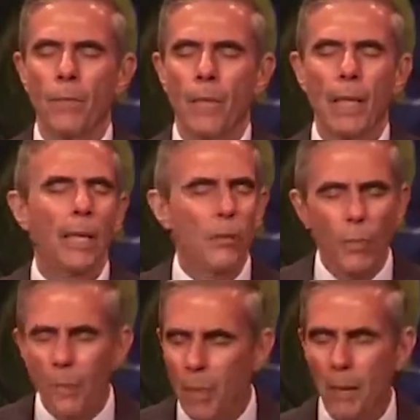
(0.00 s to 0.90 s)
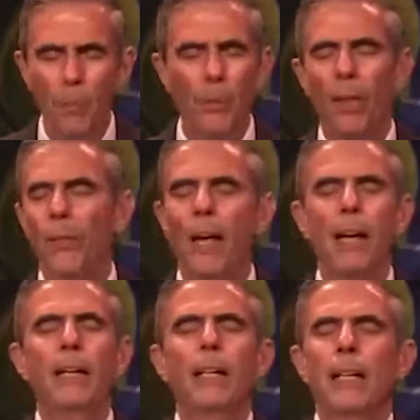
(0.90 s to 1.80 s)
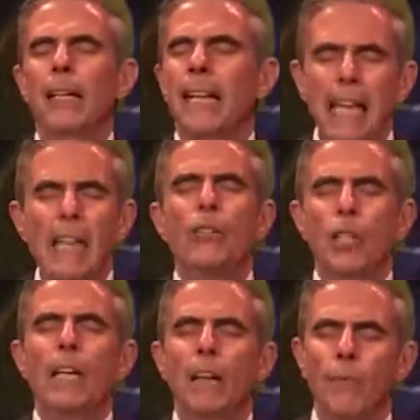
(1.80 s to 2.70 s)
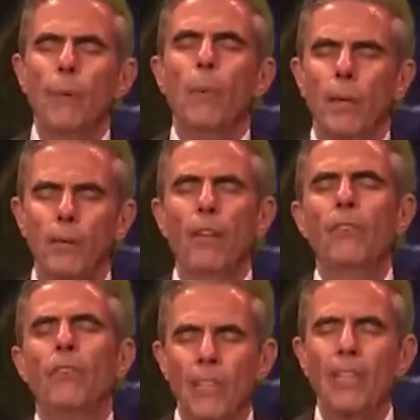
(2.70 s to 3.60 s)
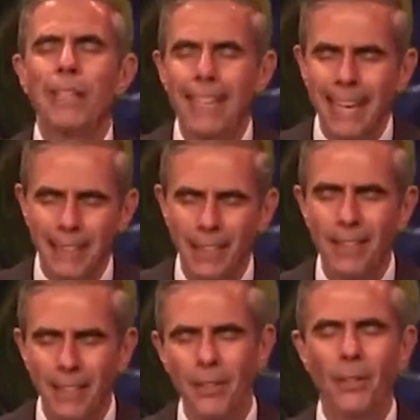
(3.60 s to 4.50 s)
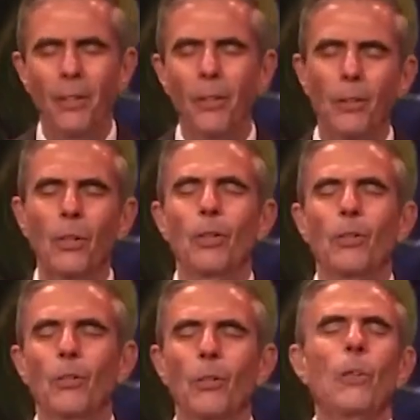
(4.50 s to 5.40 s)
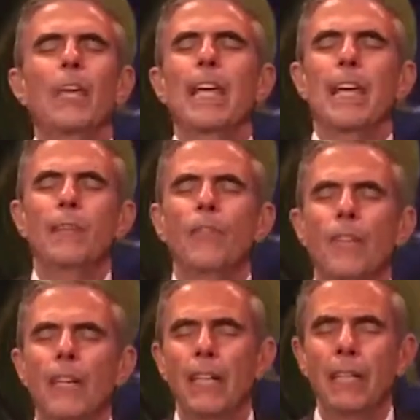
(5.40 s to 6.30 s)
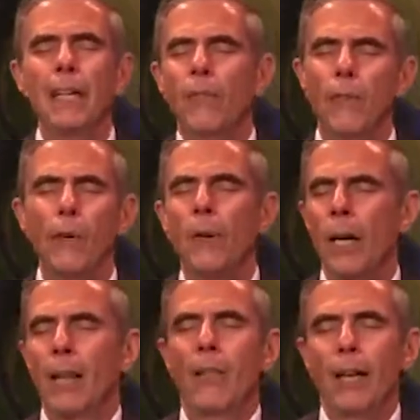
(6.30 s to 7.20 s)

let us remember that, that each and every one of us is connected to the infinite giver that